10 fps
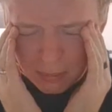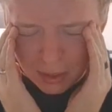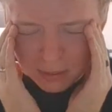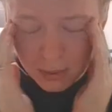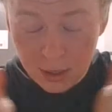
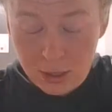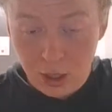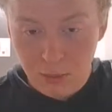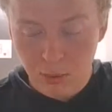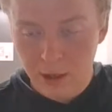Pillsbury
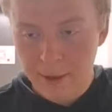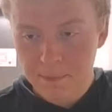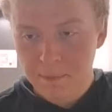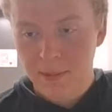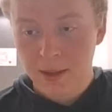Doughboy.
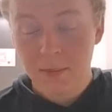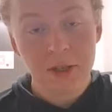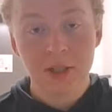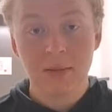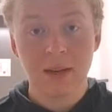
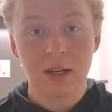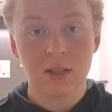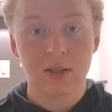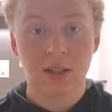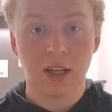Michelin Man
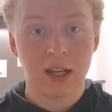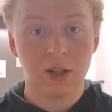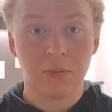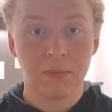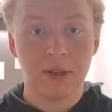just looks like the adult